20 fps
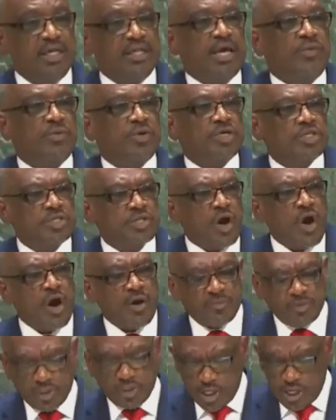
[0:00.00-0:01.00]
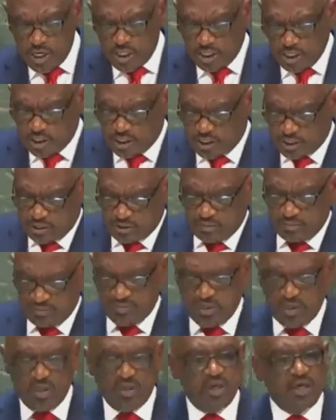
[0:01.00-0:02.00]
There were storm surges
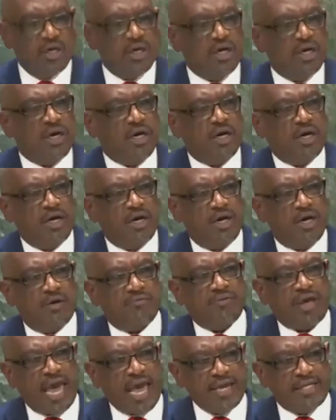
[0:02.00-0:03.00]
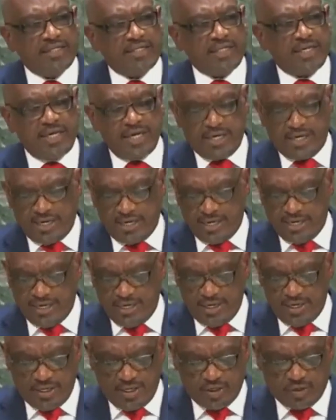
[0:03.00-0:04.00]
of 18
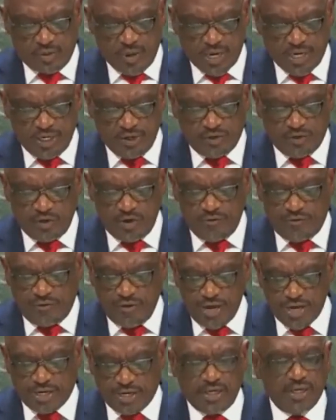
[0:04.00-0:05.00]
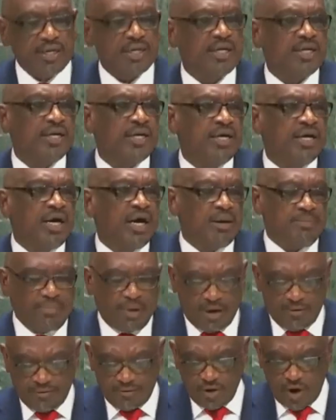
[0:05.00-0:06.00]
to 23 feet
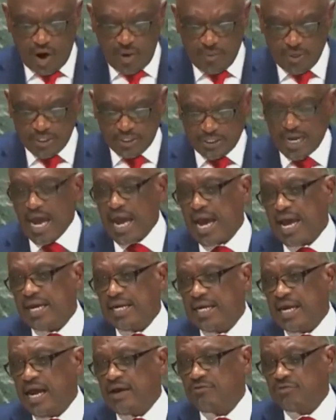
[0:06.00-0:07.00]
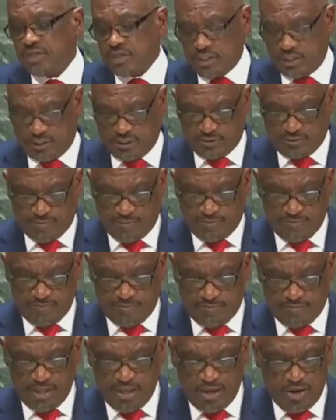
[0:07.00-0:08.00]
above normal tide levels,
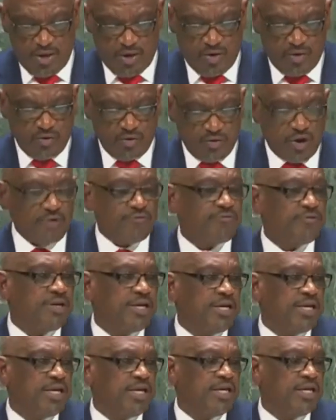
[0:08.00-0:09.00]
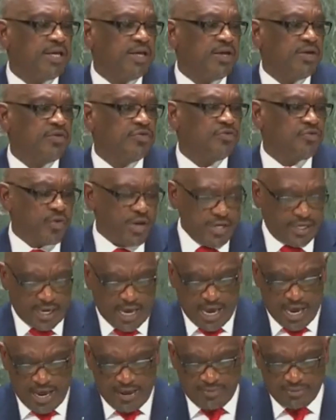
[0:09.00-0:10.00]
roughly 3
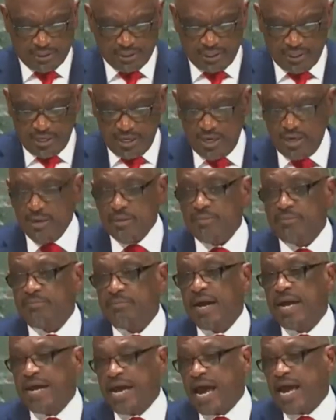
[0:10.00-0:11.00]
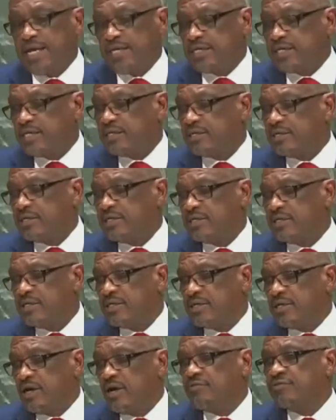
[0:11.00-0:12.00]
times my height
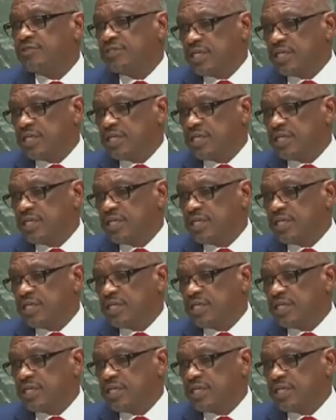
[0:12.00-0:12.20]
of